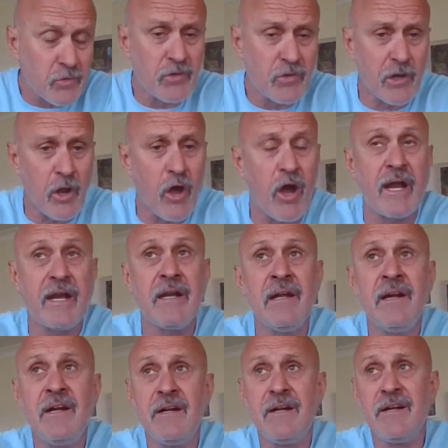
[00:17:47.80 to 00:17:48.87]
the line,
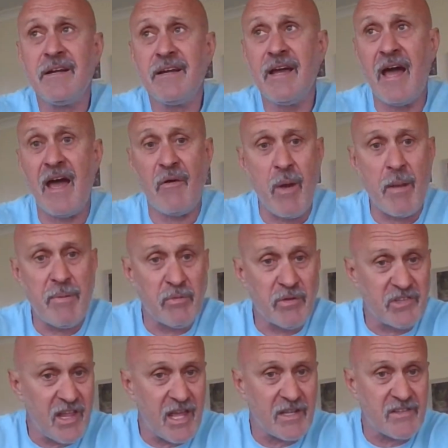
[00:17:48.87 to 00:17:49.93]
Webby
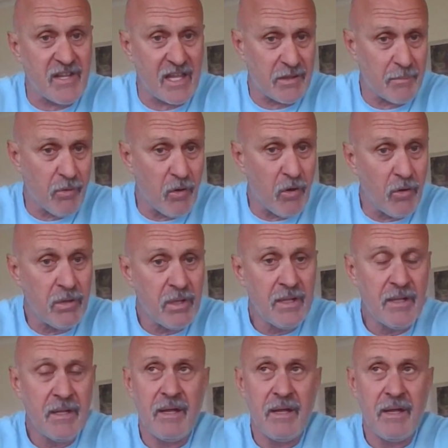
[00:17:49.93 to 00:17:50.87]
was there to take the ball.